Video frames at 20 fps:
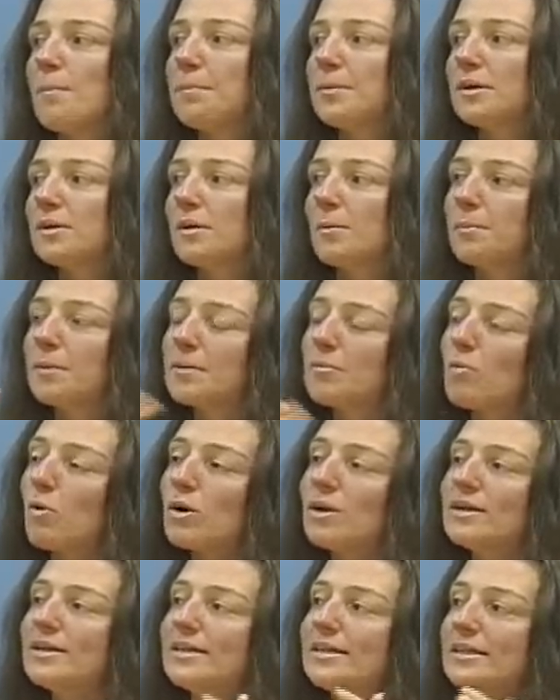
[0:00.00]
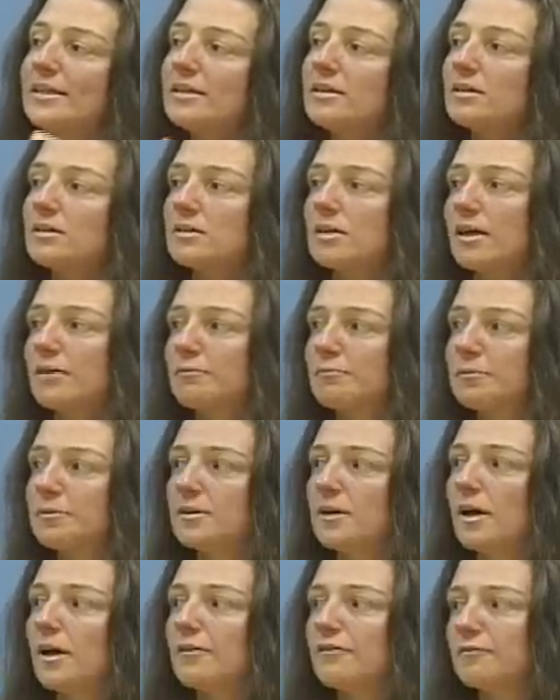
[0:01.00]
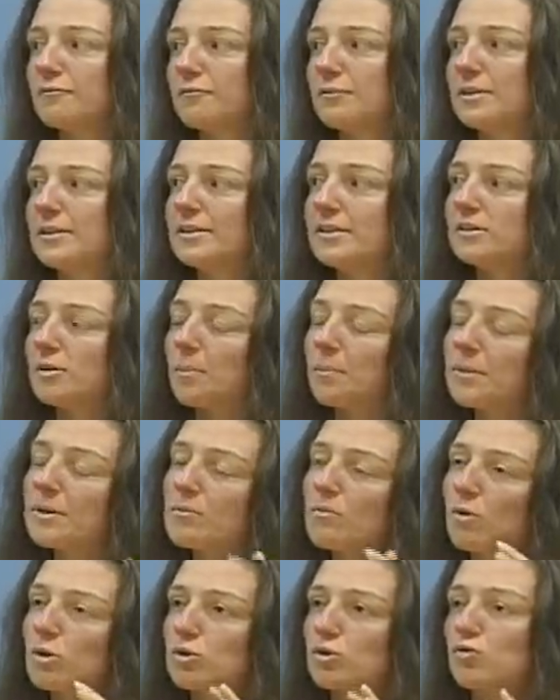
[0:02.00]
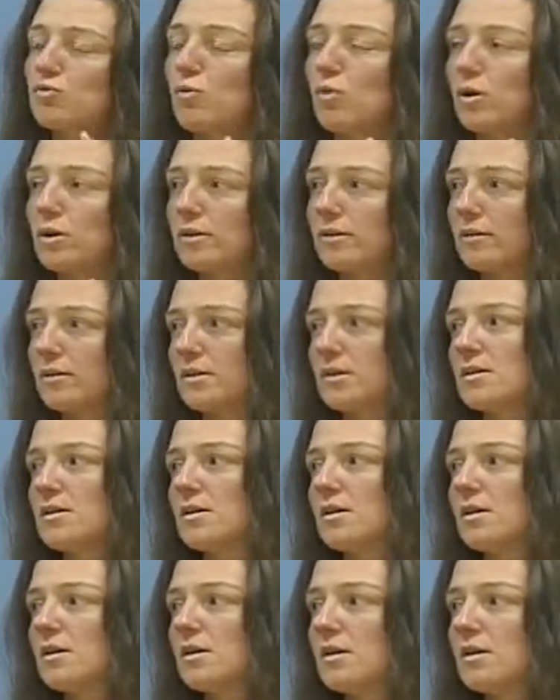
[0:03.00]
been a bit more lenient, have leaned a bit more towards the